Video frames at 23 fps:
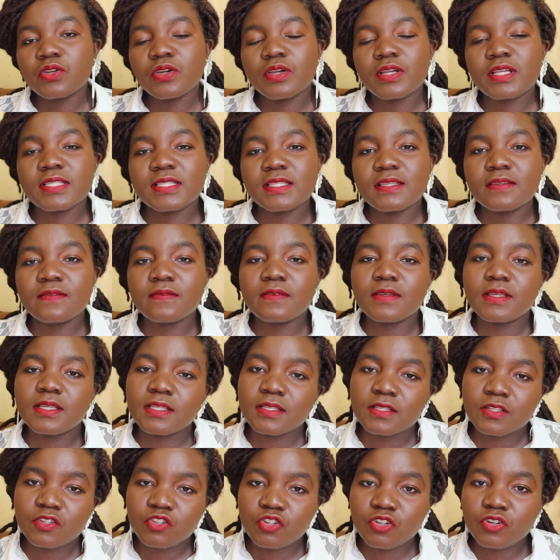your CV
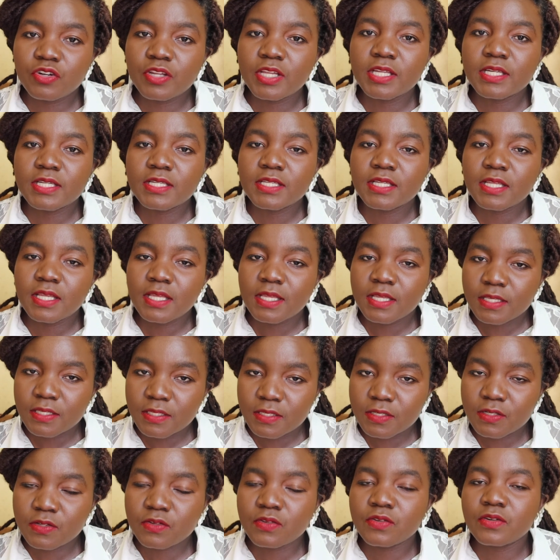is straight
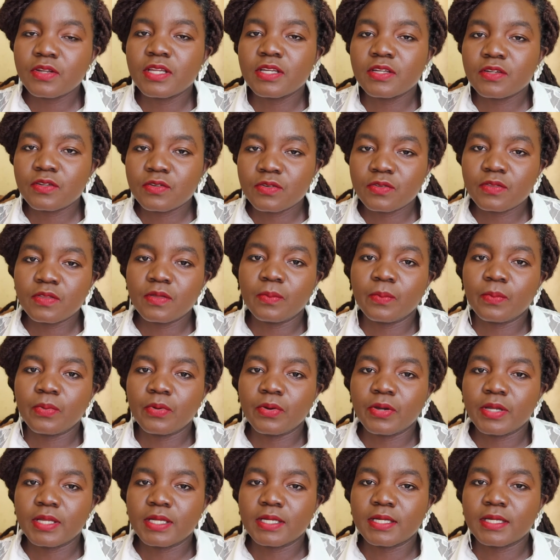to the
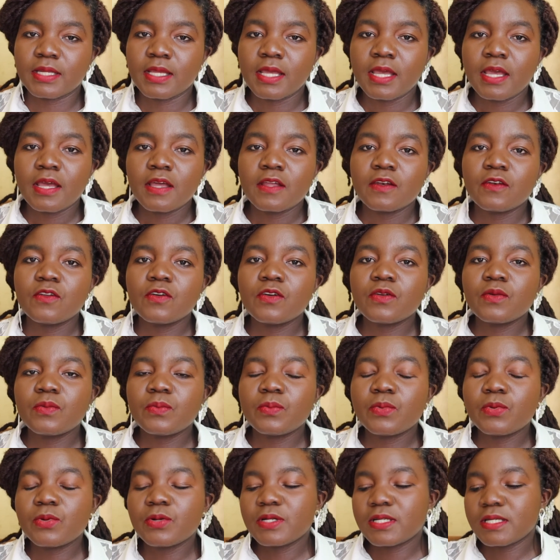point. Don't
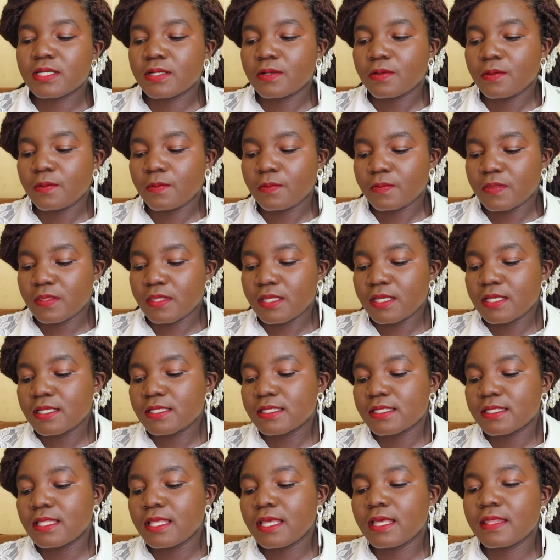put
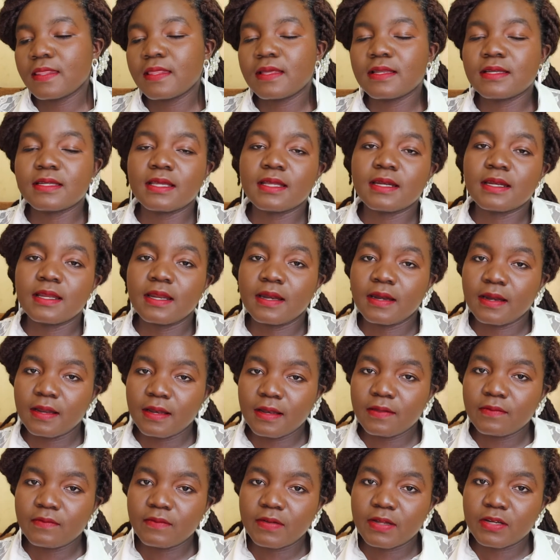things there that are
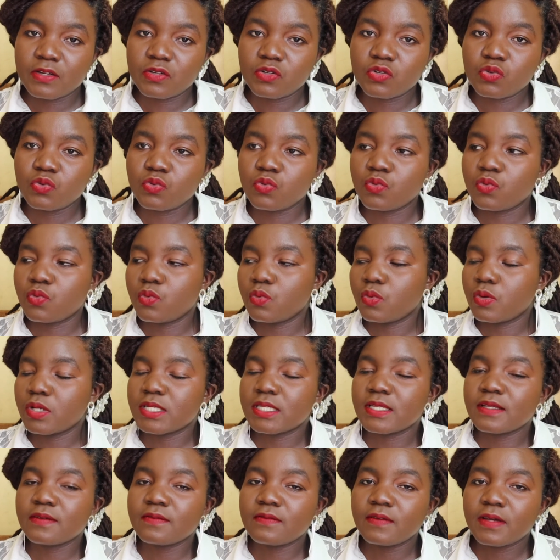irrelevant to
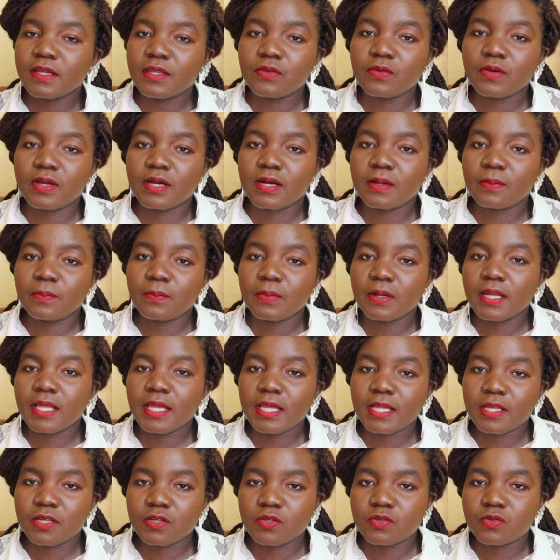whatever you are
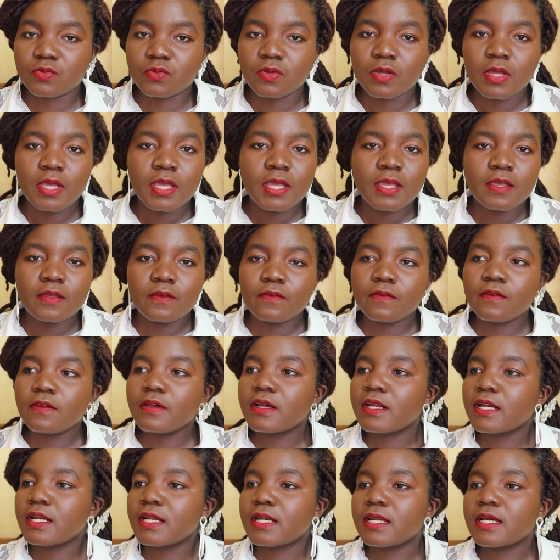applying to. If you
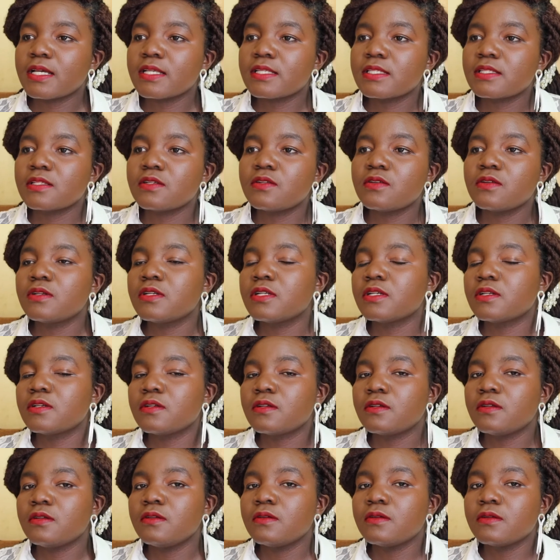are a nurse, don't
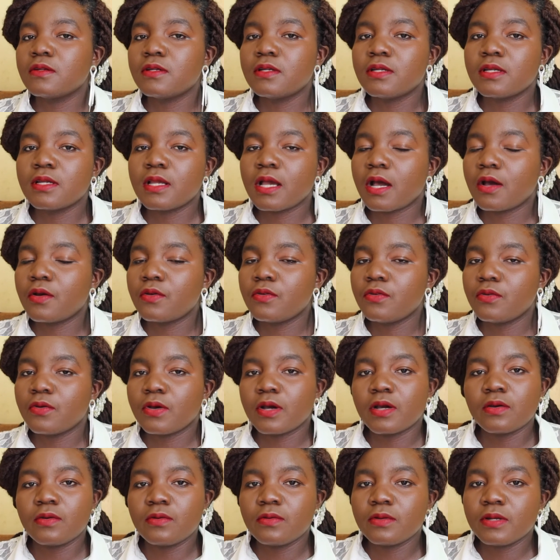include how you
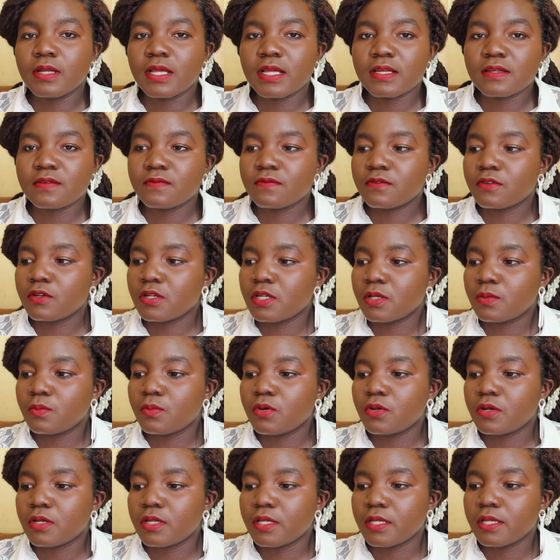are good at
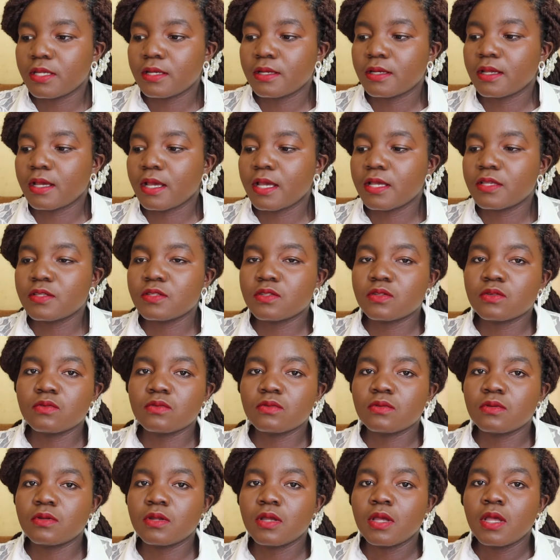volleyball in high
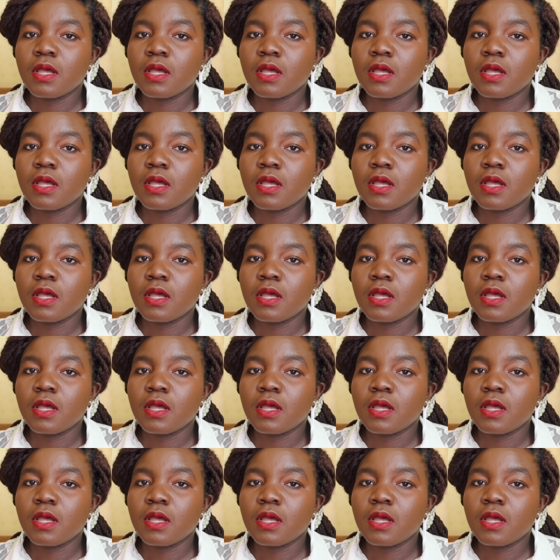school.